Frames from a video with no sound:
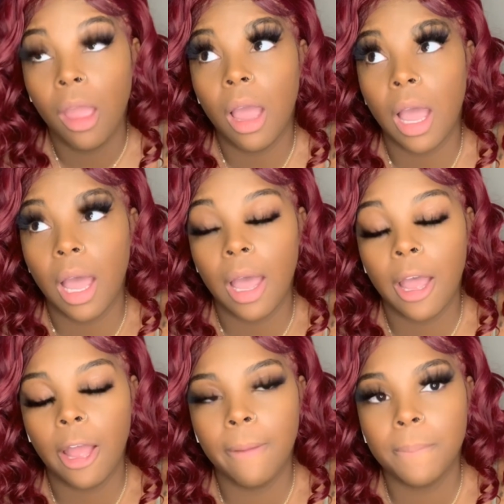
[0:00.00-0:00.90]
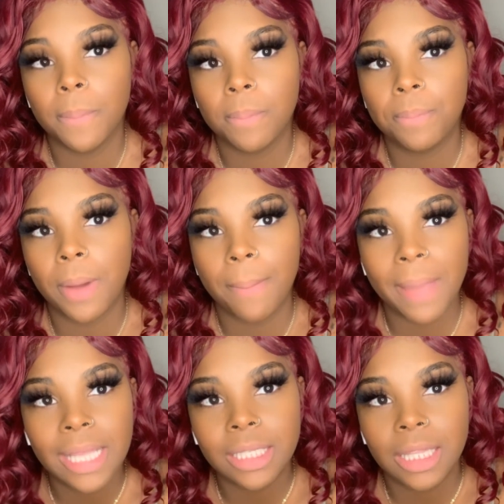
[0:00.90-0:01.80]
Um, but
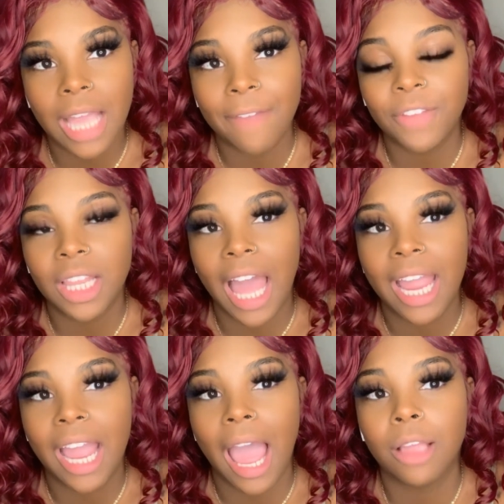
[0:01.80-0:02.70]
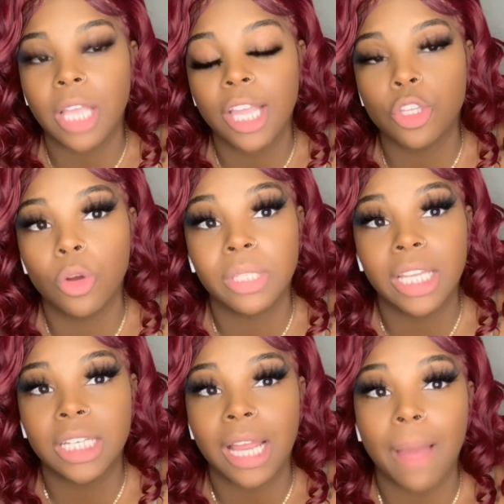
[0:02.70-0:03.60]
basically, I feel like I had told
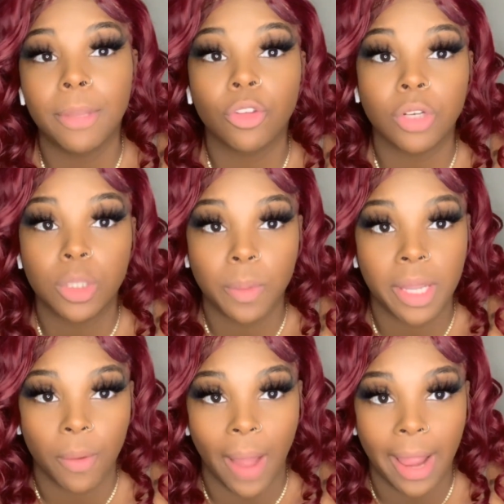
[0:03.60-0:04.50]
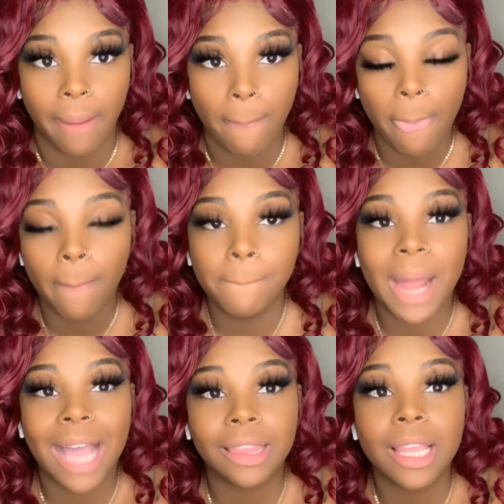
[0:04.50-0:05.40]
Deja like I'm gonna throw this wig away, but
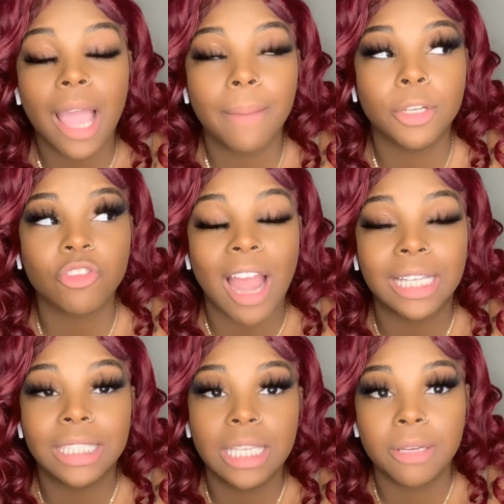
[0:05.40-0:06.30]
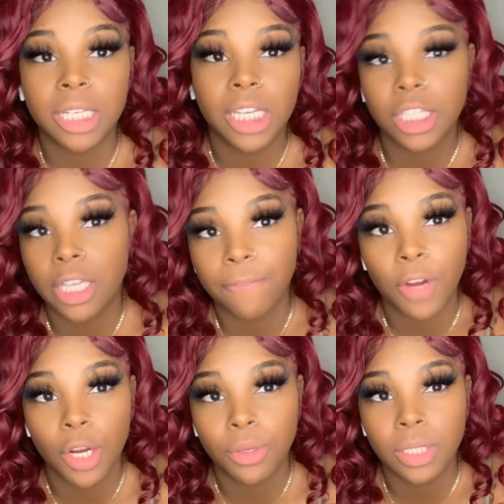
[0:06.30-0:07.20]
I think I'm gonna try to decondition it
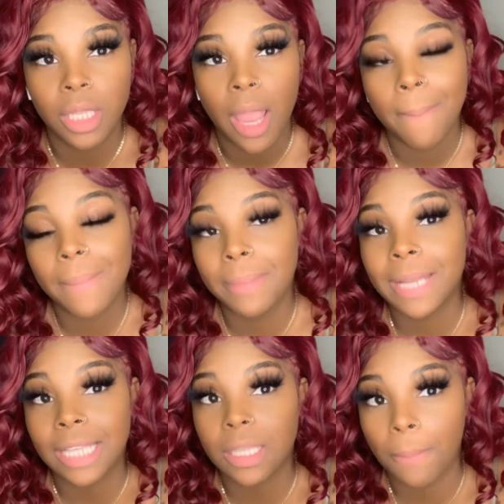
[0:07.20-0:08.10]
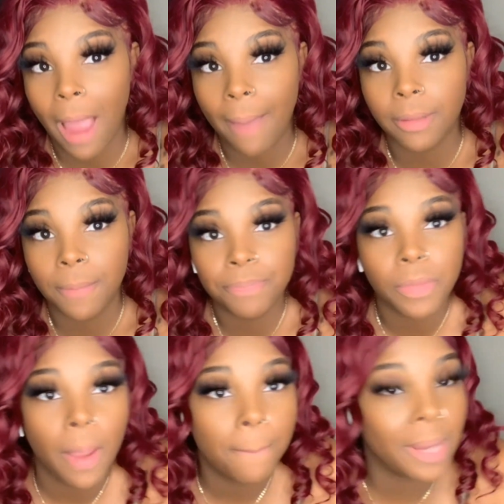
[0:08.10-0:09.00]
first. Maybe that's the problem.
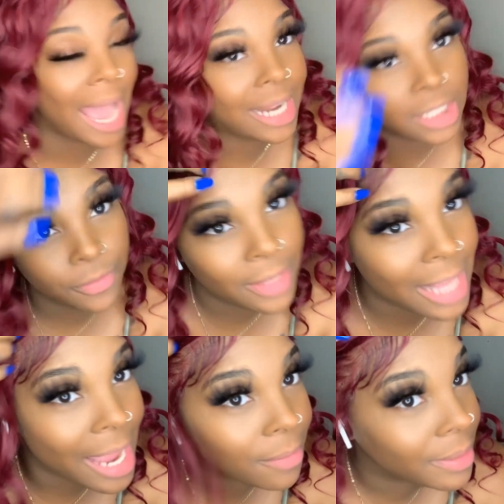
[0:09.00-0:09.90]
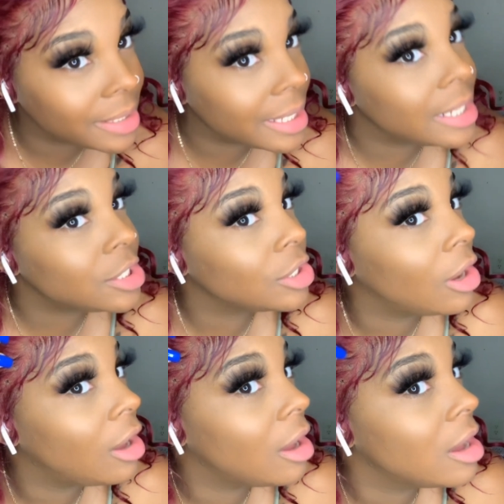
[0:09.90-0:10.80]
But I just feel like with this,
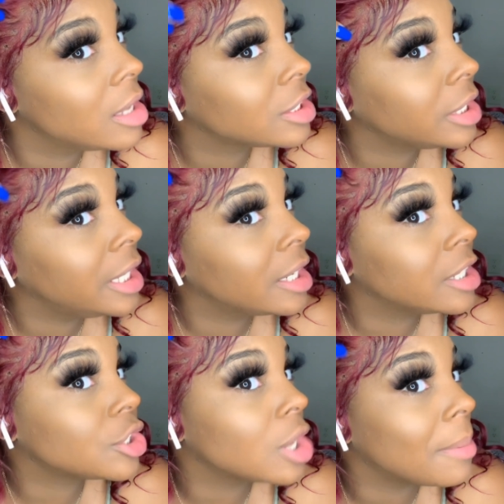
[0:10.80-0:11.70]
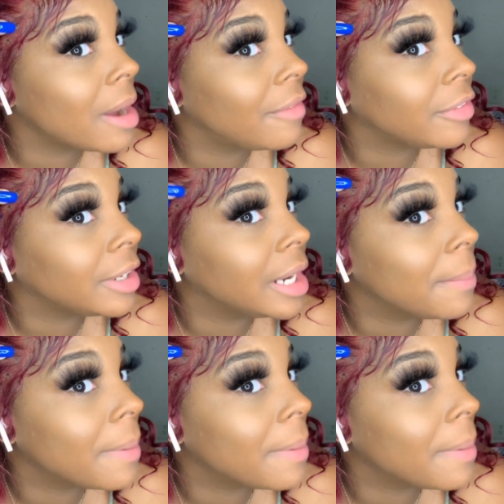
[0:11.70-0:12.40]
y'all, she did a good job covering it.